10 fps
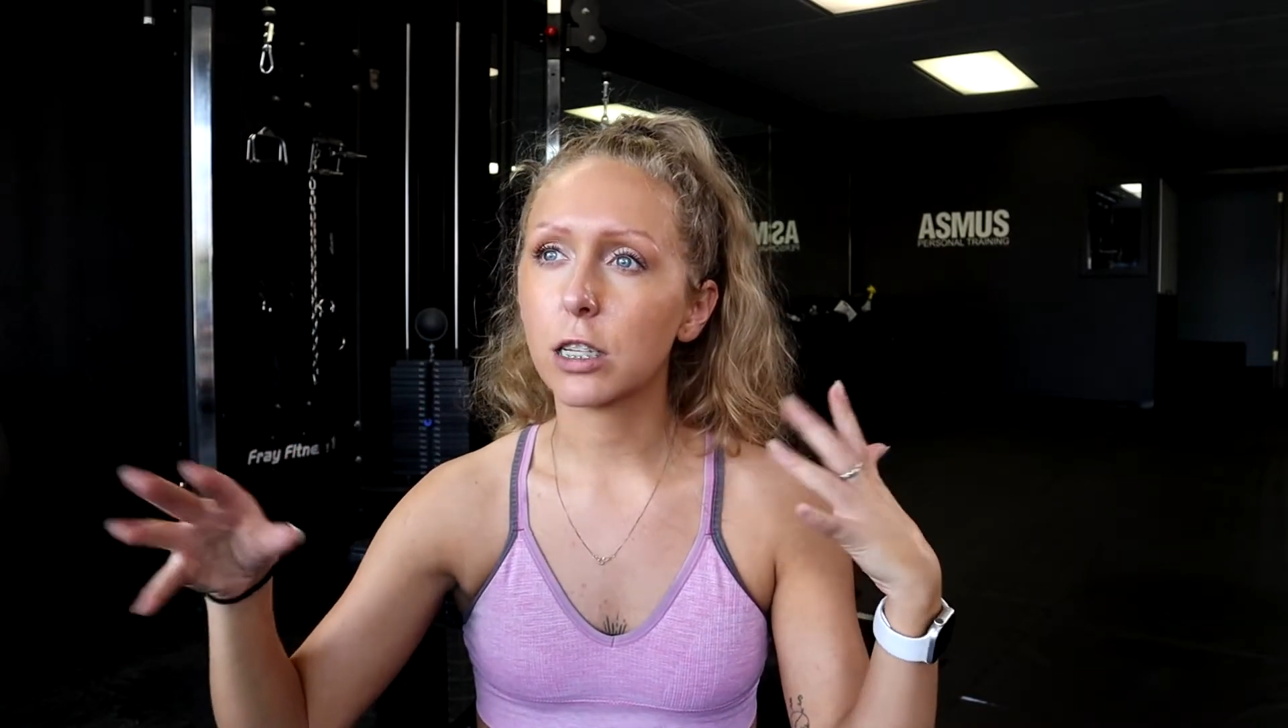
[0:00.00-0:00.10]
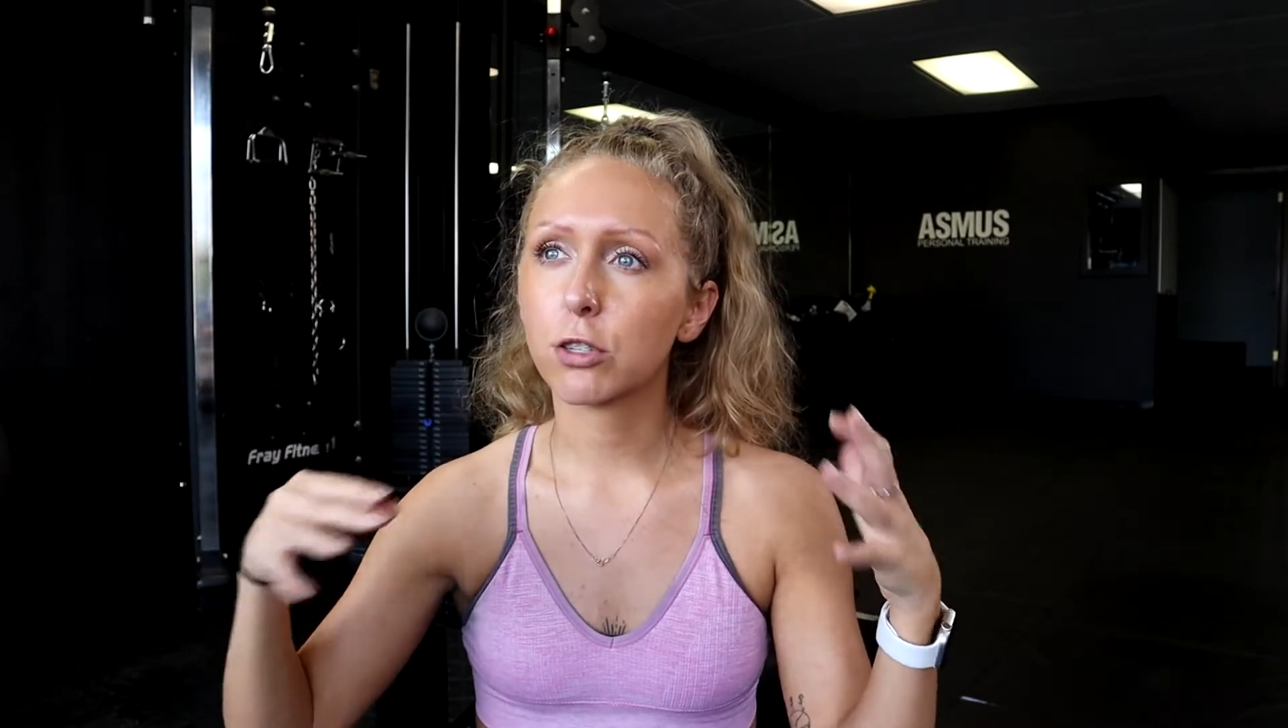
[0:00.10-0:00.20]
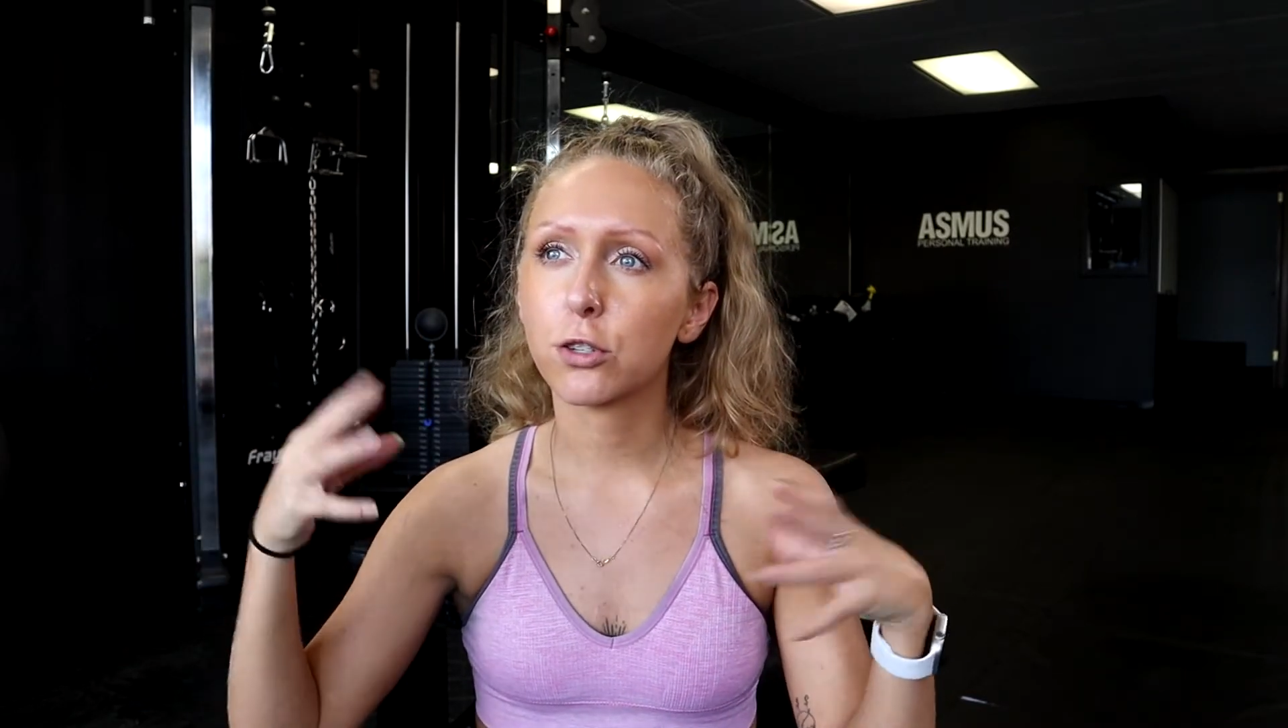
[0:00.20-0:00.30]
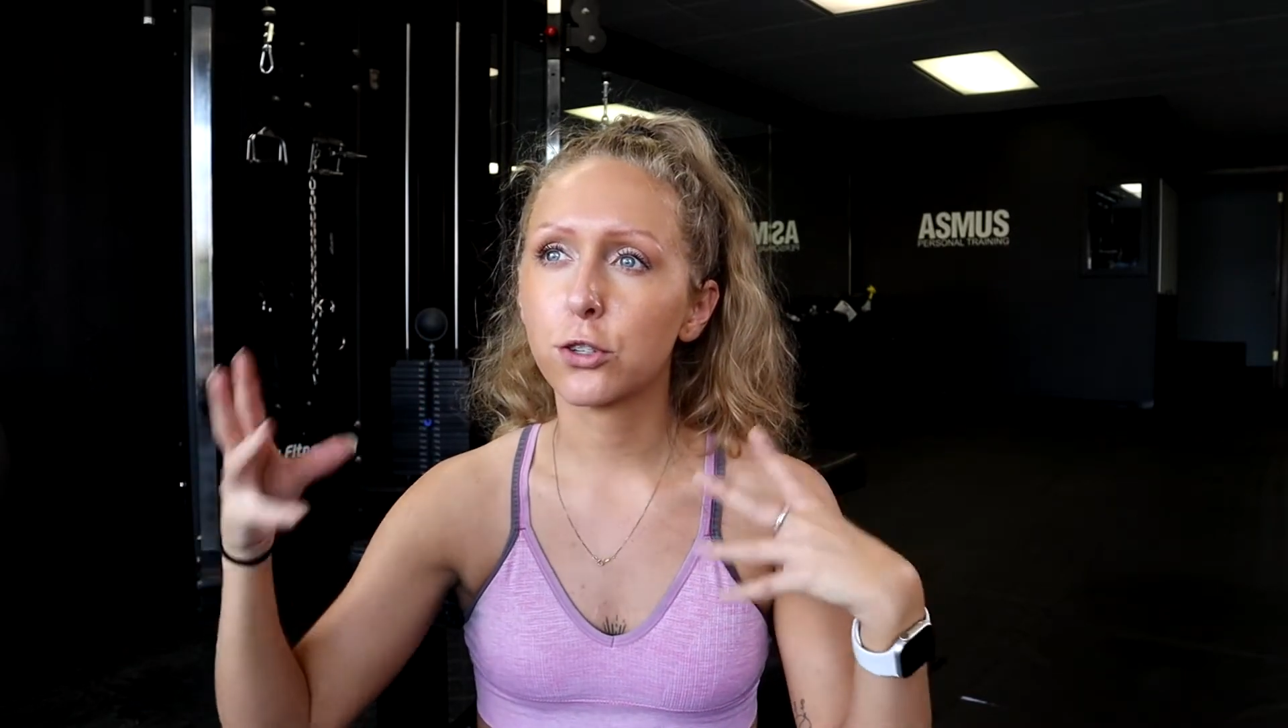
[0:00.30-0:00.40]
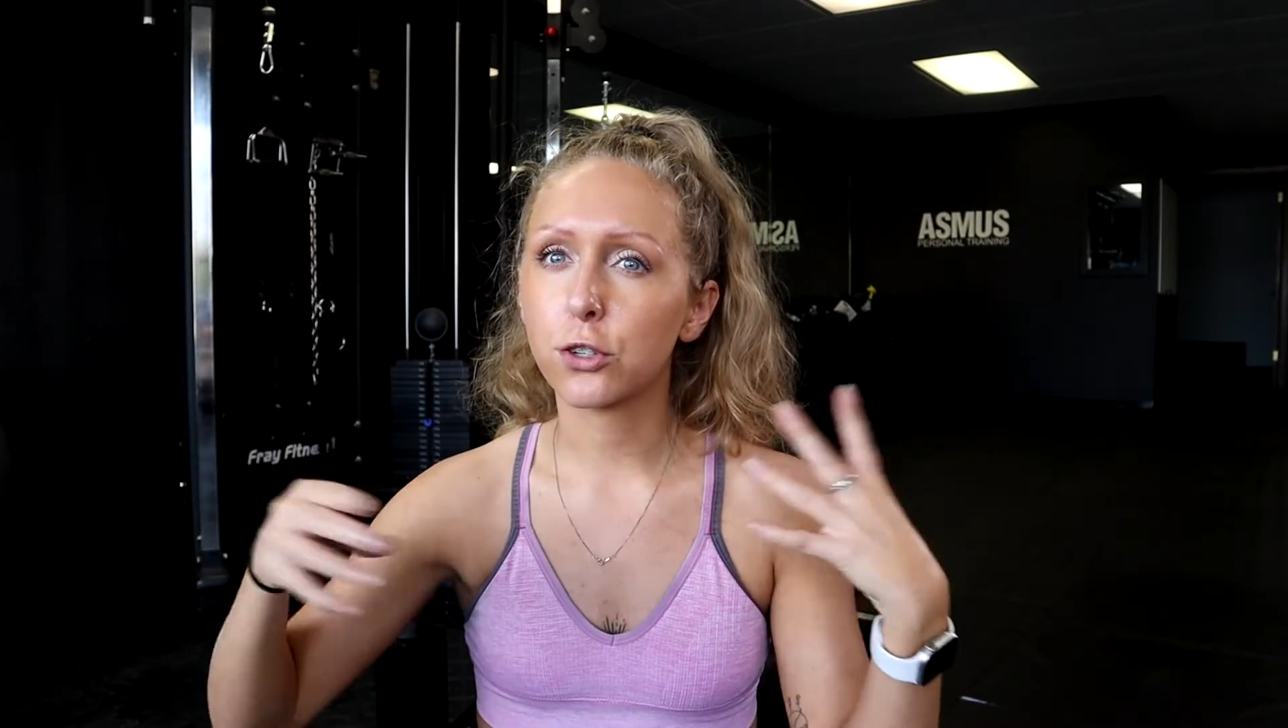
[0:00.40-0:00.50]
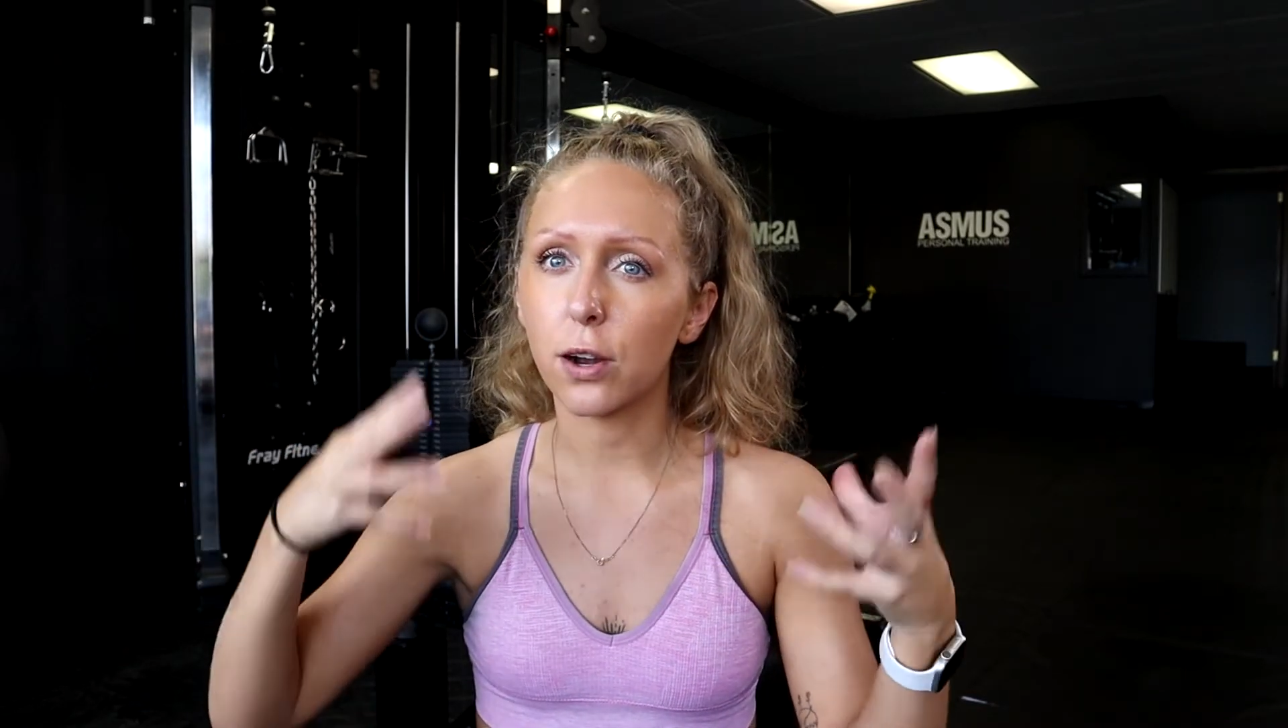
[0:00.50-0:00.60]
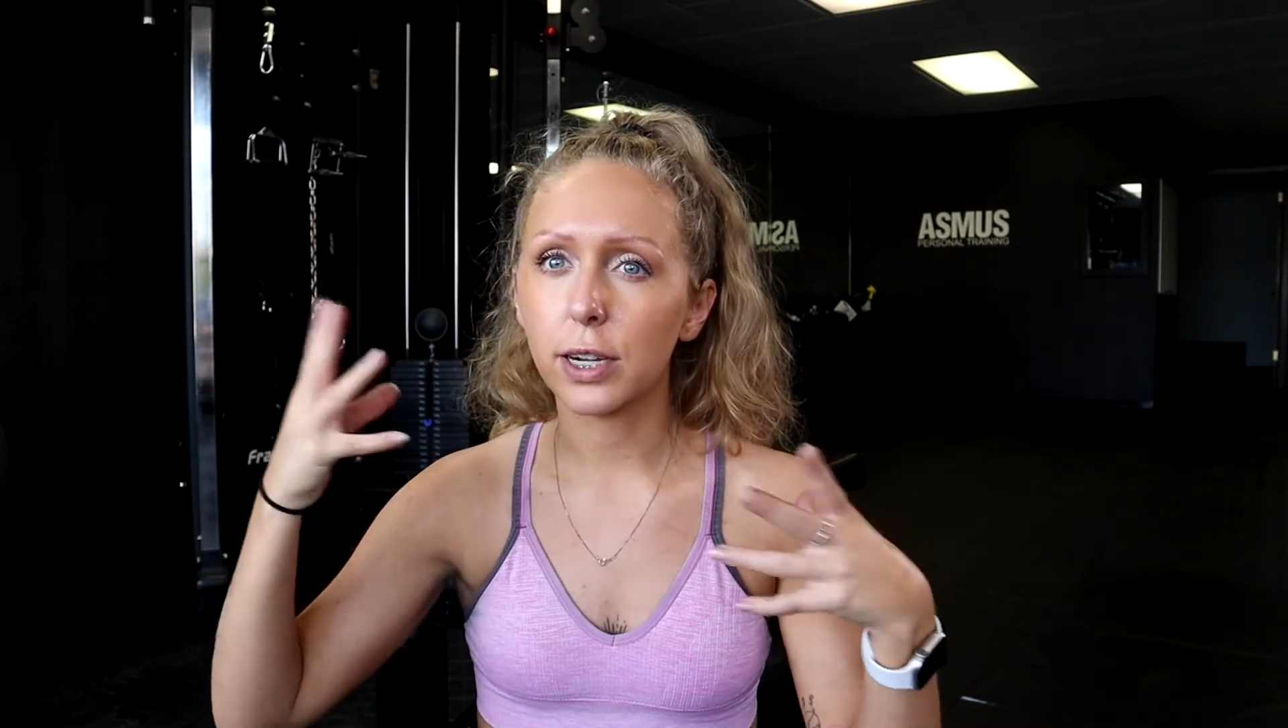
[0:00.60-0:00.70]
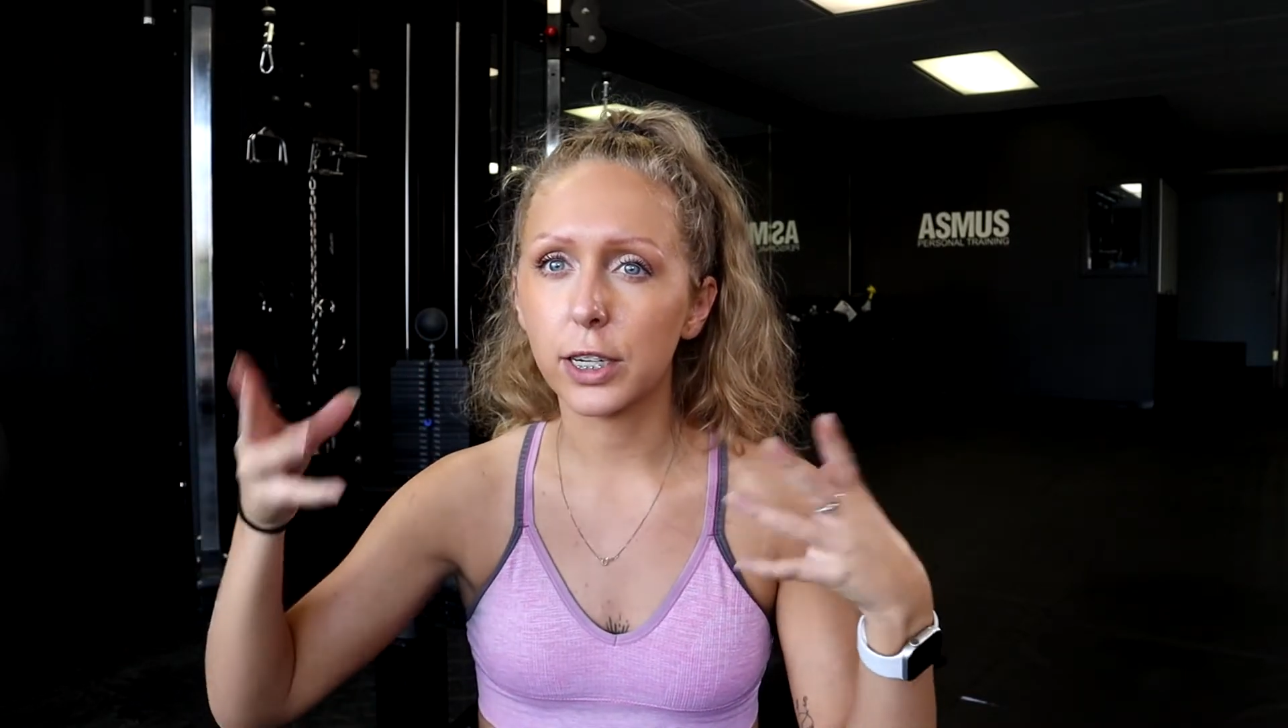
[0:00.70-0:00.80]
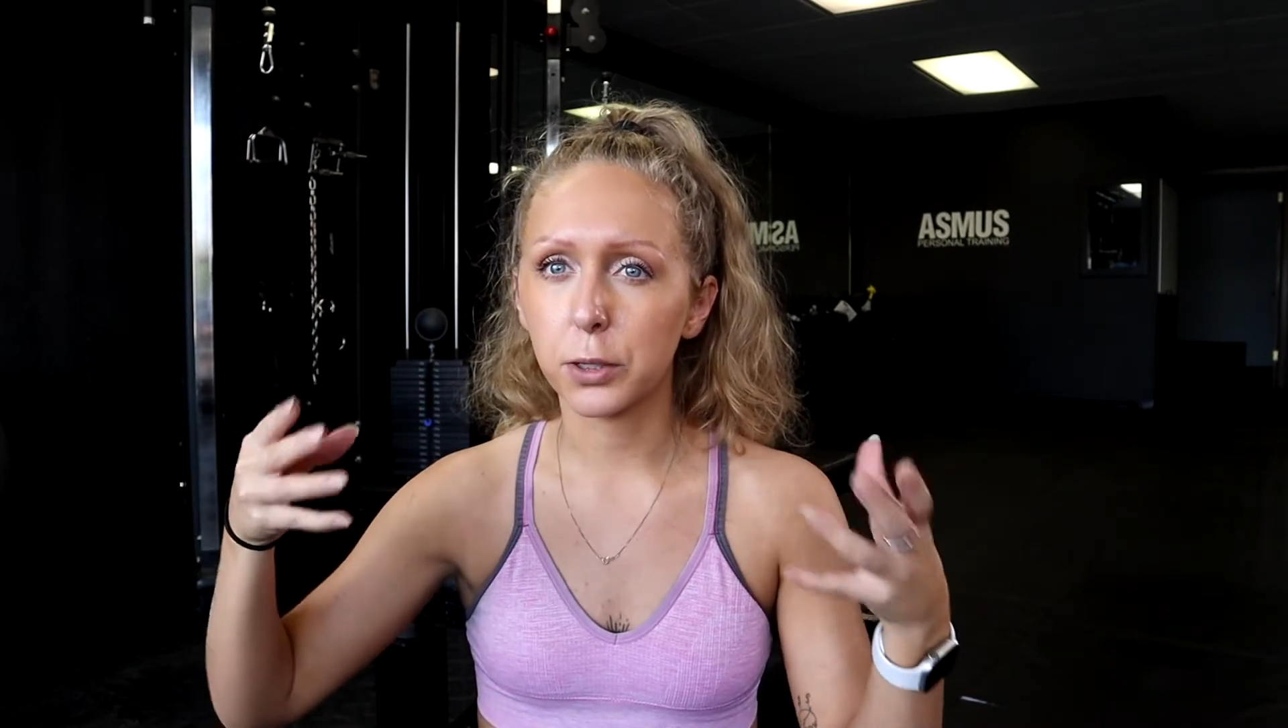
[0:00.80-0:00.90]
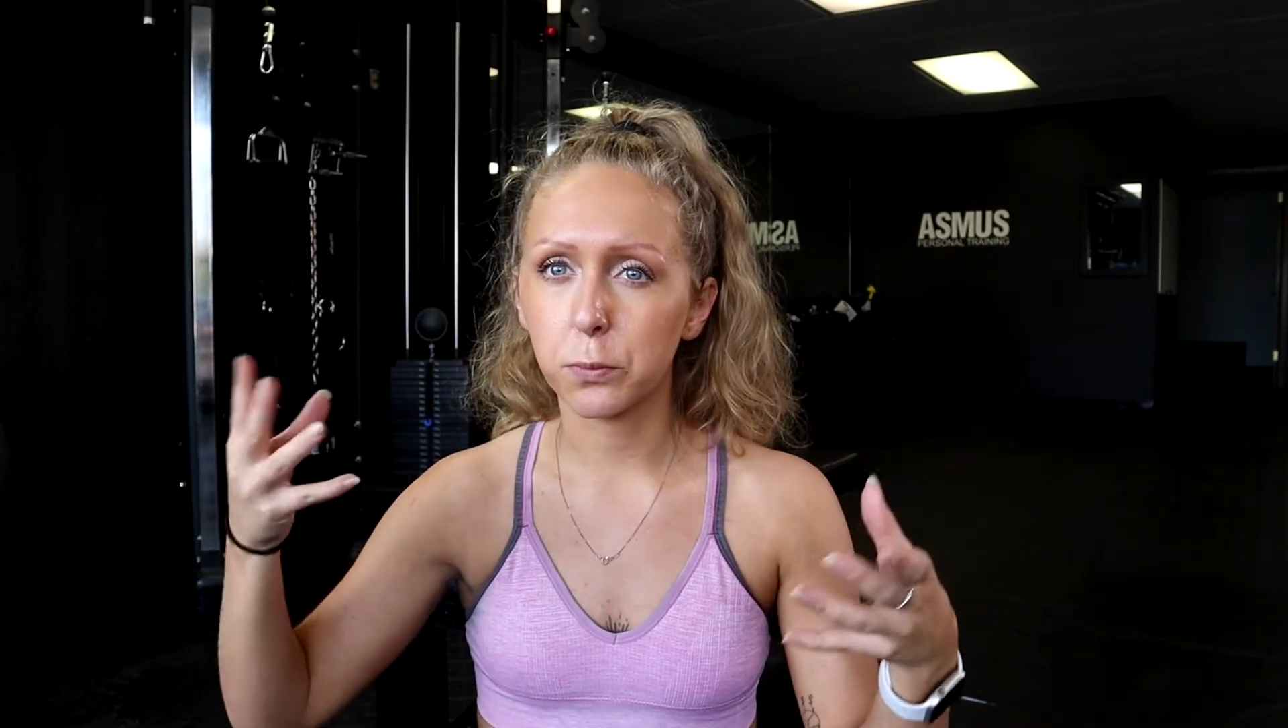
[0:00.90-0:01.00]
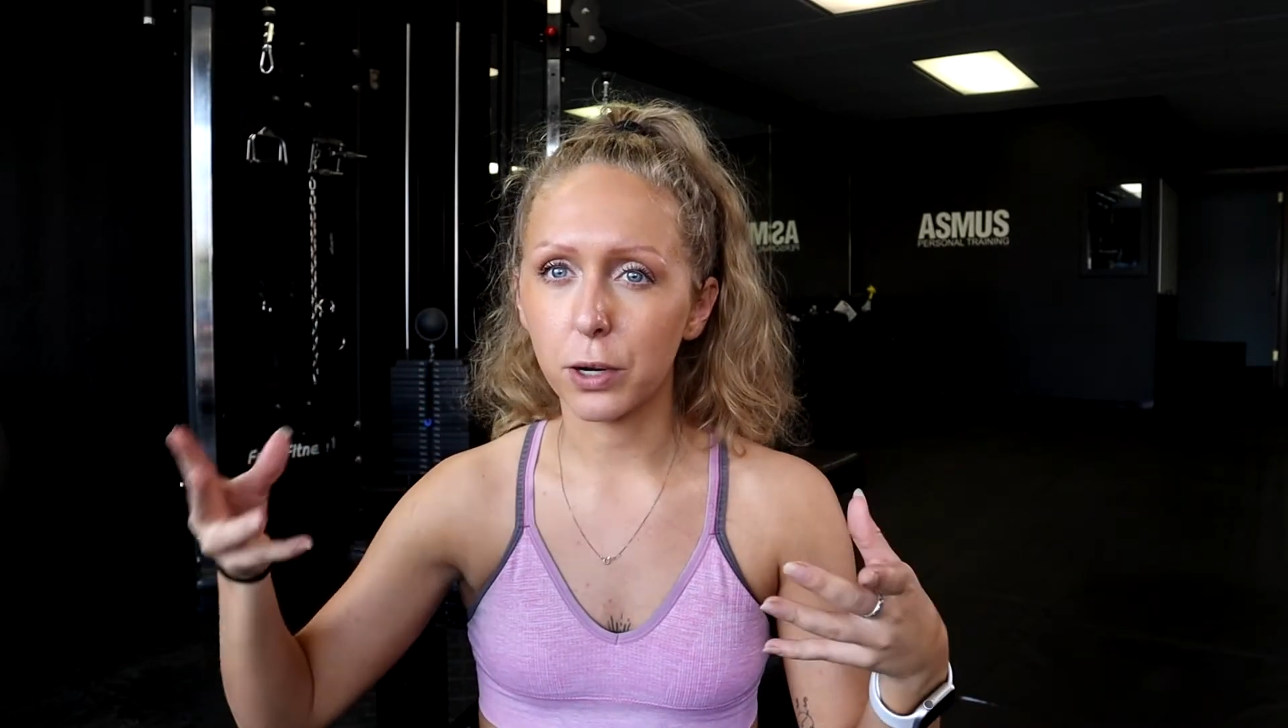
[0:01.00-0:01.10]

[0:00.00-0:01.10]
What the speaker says: started